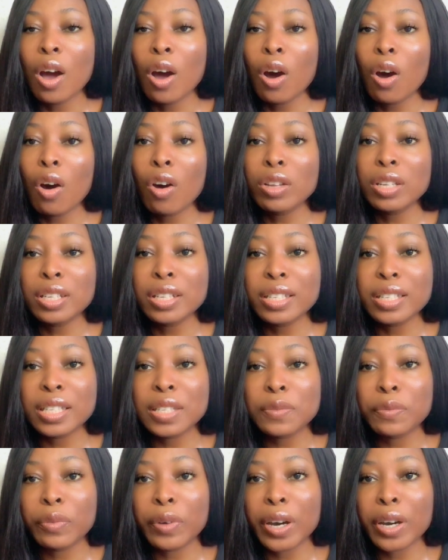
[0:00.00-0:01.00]
Honey
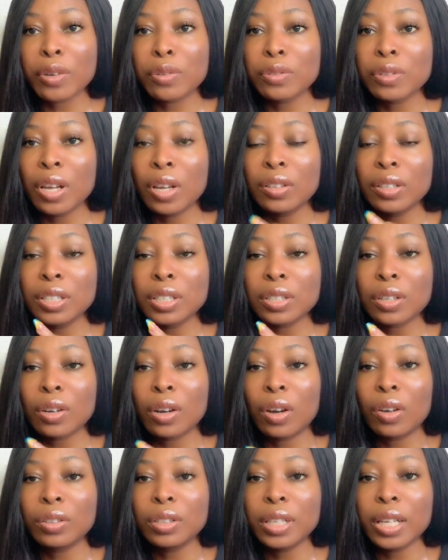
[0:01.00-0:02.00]
is very good.
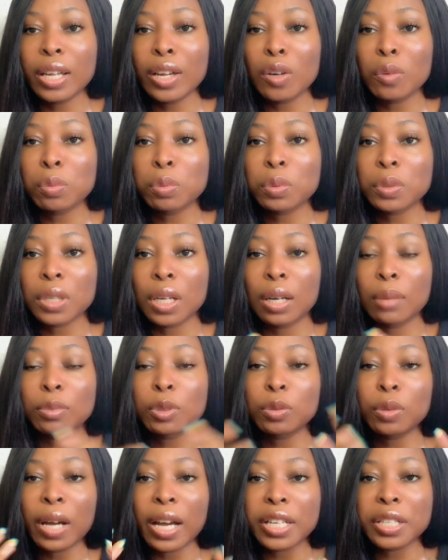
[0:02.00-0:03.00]
Honey helps
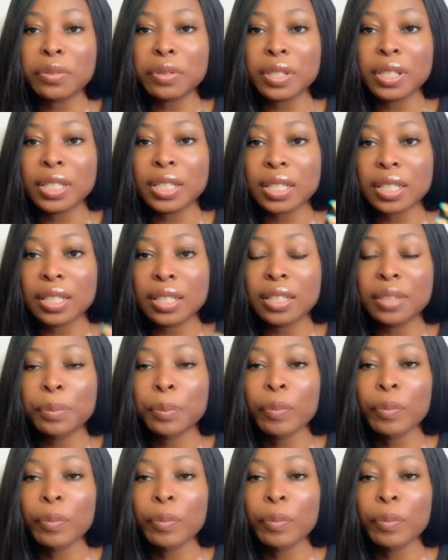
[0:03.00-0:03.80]
to hydrate the skin.